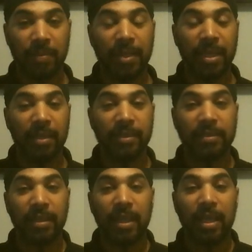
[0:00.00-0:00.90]

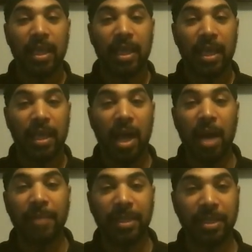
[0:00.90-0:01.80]
Because
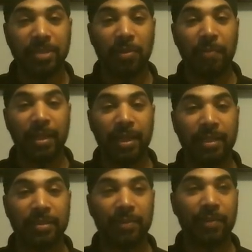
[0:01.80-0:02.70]
I'm in
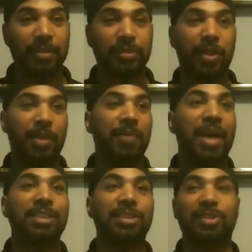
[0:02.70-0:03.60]
disobedience if
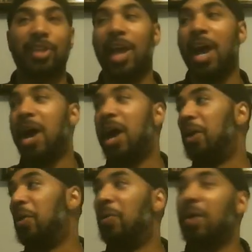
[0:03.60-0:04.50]
I just say,
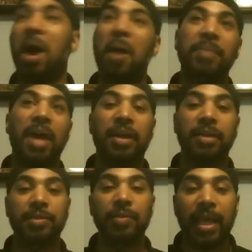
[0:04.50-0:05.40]
I'm not
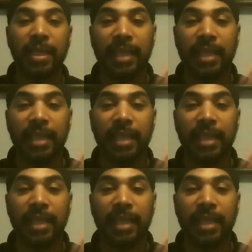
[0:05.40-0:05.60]
going to do that.